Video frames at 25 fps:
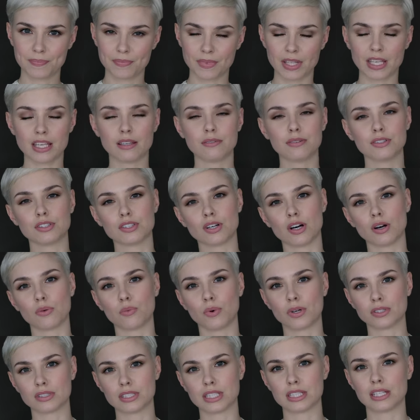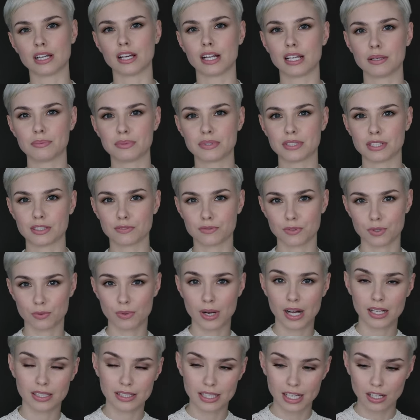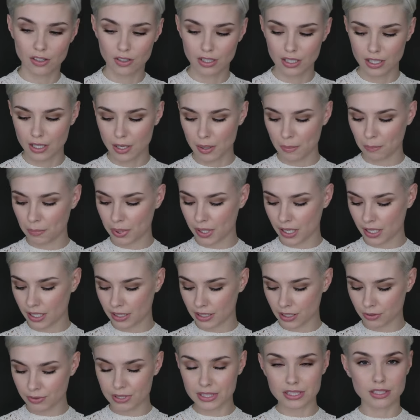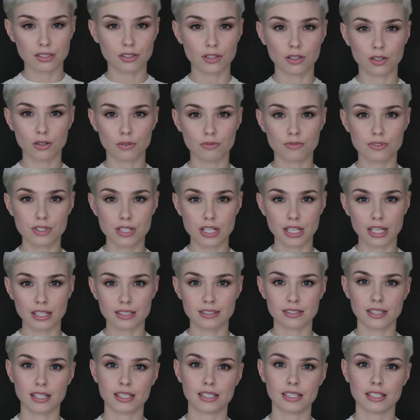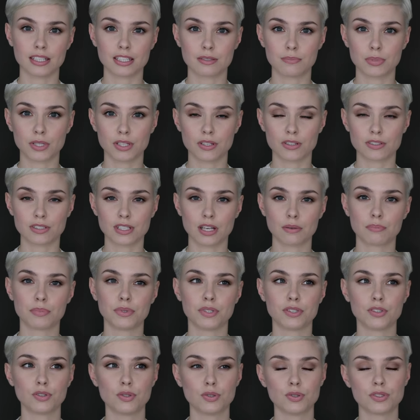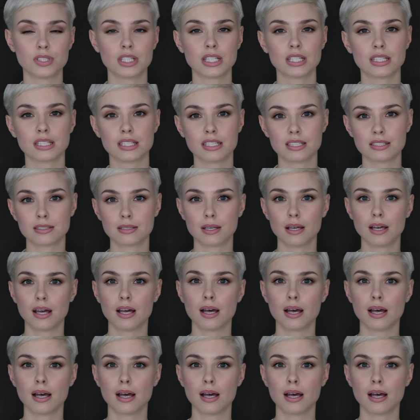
even though I wanted her lipsticks for a while now, but the reason I got really excited is because I've been using this